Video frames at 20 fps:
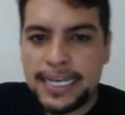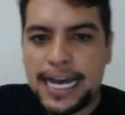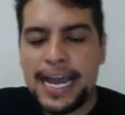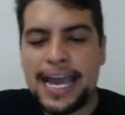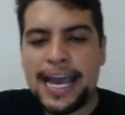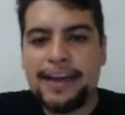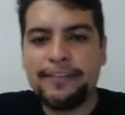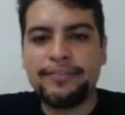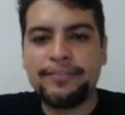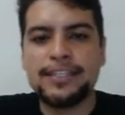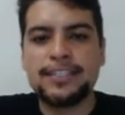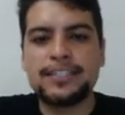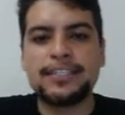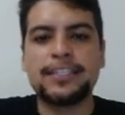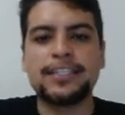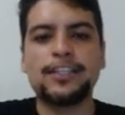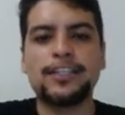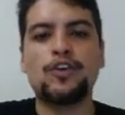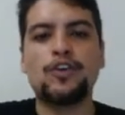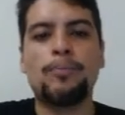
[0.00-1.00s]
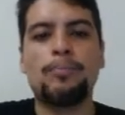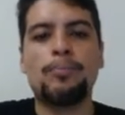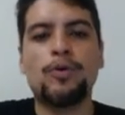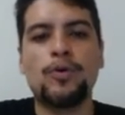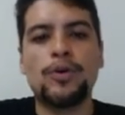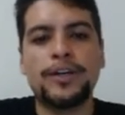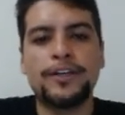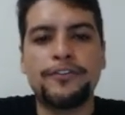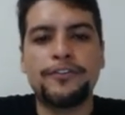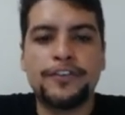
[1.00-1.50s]
I have this little
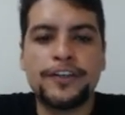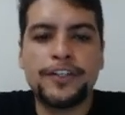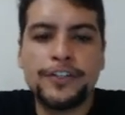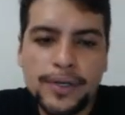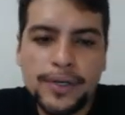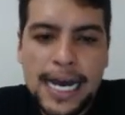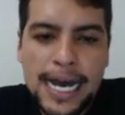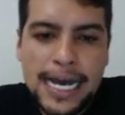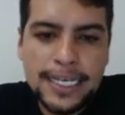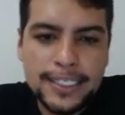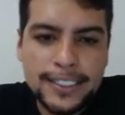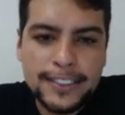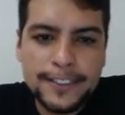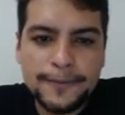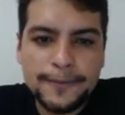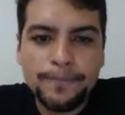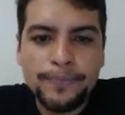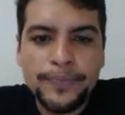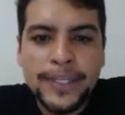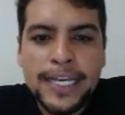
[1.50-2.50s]
board for you guys.